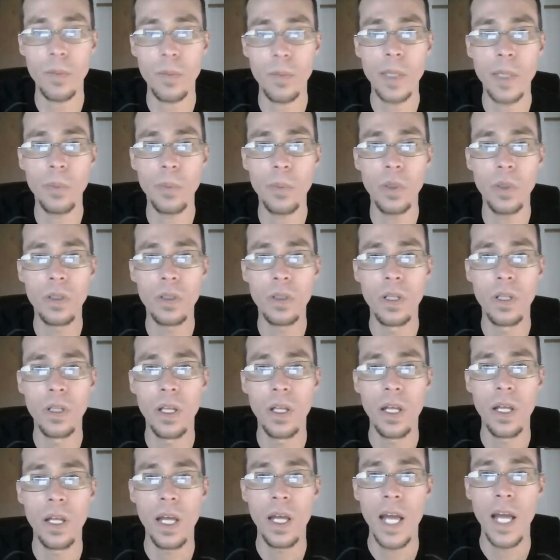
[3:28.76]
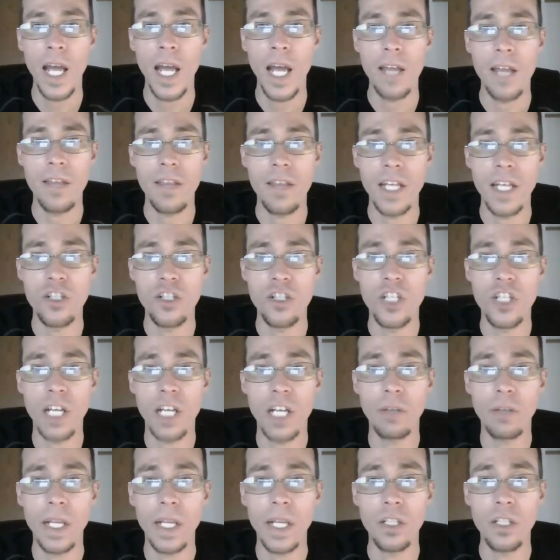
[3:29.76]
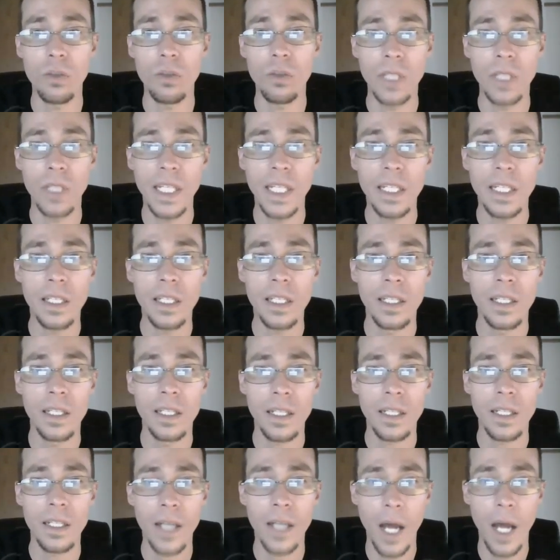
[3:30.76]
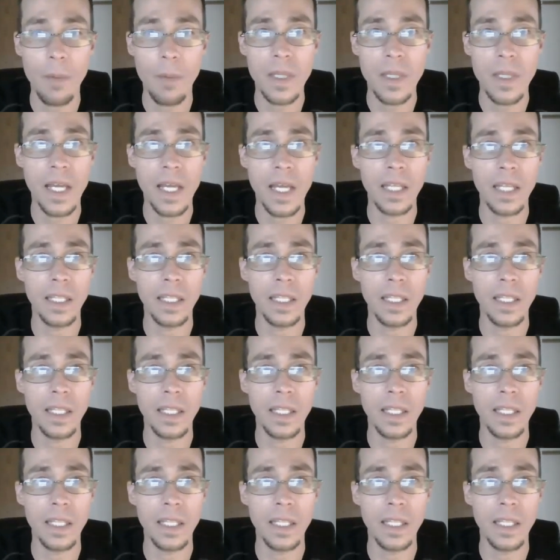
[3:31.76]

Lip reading: People, then Generate New Link, copy that